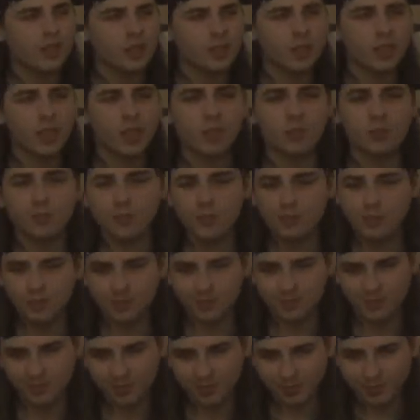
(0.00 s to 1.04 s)
So
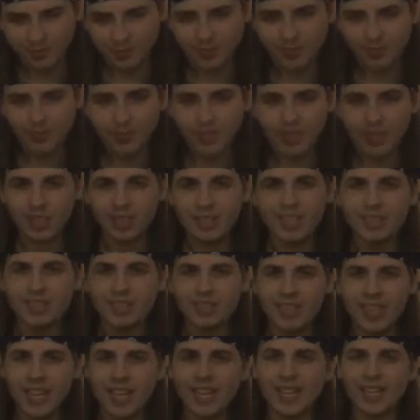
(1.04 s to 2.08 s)

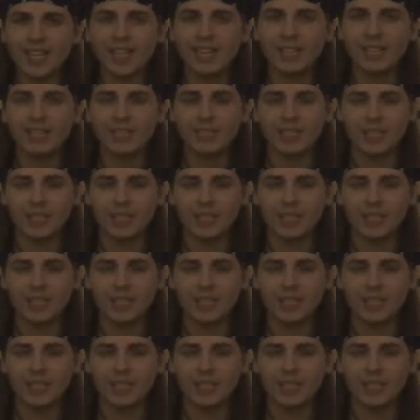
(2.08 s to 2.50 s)
they